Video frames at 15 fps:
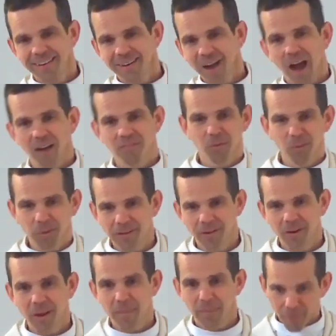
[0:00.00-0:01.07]
after we
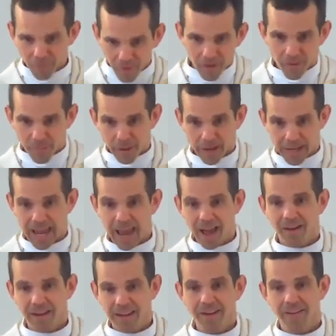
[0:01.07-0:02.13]
die, but
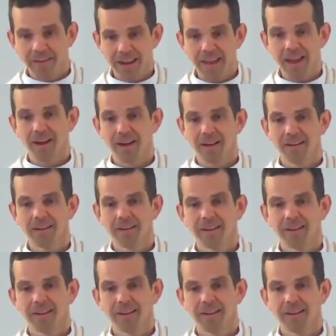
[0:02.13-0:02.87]
now, here and now.